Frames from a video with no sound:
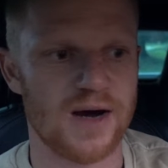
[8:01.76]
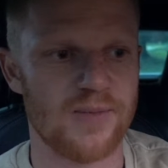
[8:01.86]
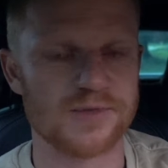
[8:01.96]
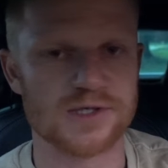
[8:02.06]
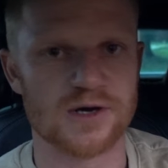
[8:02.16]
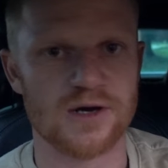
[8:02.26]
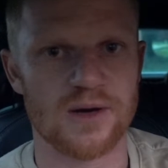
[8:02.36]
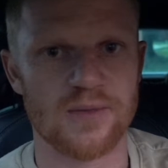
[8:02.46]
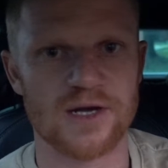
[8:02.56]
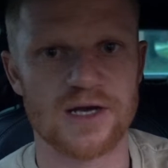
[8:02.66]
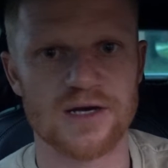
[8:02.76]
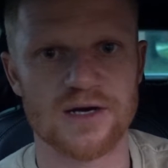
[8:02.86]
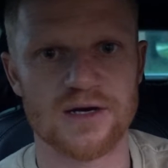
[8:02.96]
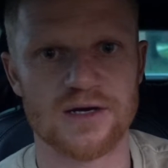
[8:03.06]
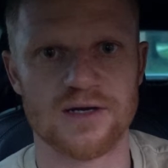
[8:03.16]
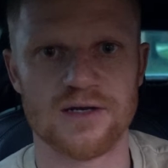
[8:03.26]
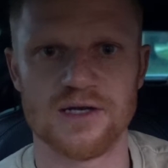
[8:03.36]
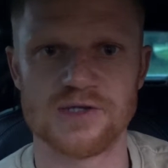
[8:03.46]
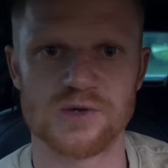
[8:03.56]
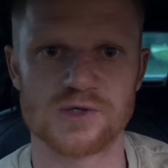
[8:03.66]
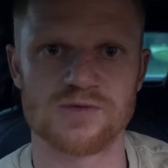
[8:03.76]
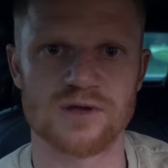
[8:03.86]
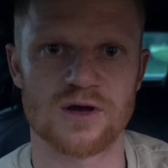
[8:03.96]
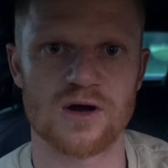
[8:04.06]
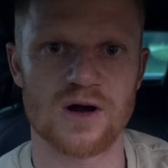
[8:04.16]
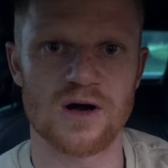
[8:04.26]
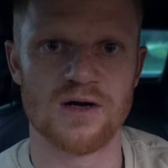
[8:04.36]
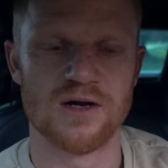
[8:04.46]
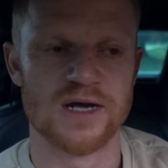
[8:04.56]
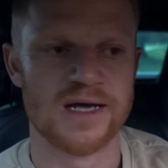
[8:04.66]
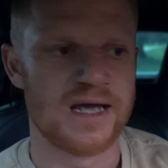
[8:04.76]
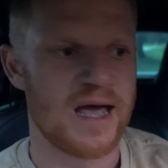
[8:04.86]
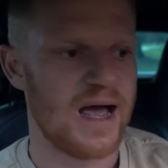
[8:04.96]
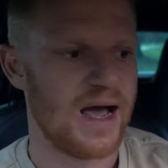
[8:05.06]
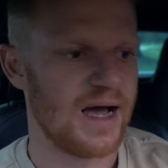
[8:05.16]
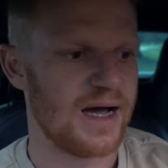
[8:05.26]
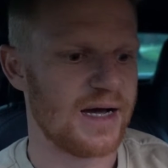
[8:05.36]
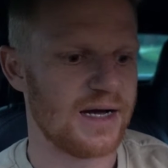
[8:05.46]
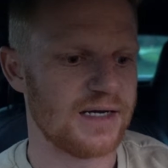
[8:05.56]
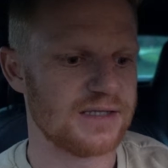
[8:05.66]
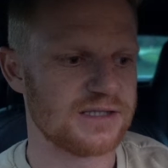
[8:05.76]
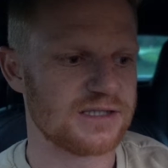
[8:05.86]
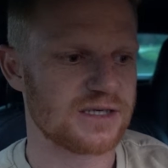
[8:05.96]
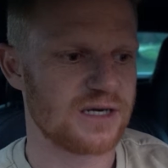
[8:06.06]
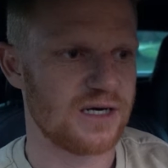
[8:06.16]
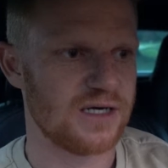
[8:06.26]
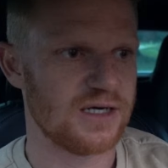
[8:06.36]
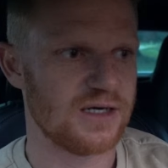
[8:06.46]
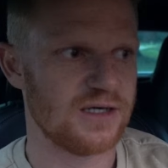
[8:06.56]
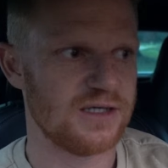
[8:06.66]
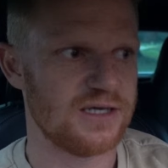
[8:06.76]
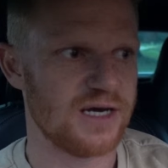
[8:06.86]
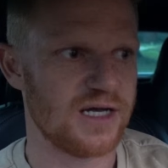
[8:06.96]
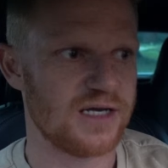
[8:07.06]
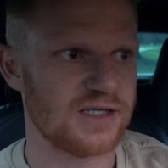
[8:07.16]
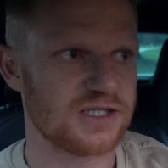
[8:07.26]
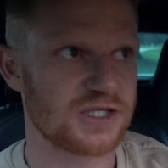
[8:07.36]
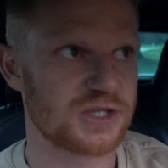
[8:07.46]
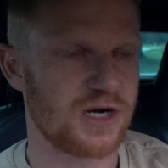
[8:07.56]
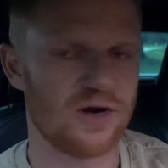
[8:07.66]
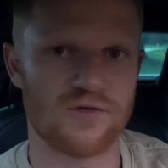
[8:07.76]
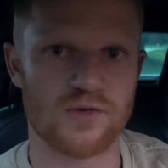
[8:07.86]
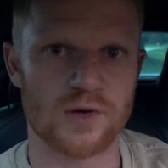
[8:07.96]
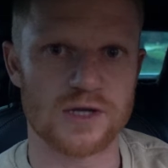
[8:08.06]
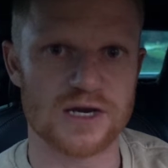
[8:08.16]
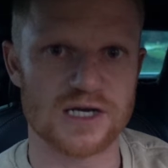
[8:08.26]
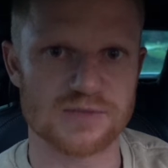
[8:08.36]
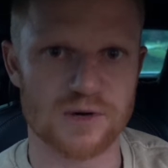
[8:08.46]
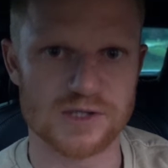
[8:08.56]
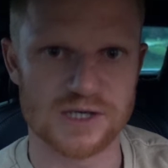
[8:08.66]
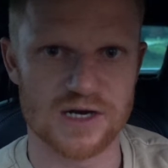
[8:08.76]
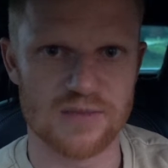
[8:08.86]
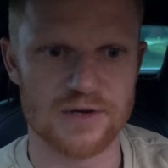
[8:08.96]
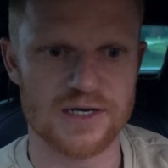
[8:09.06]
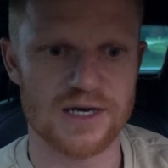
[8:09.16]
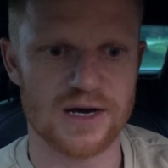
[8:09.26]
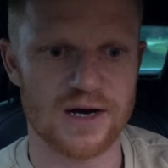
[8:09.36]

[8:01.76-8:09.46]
So I'm going to get a exhaust for the car, and yeah, and then just try to look for what the next mods are going to be.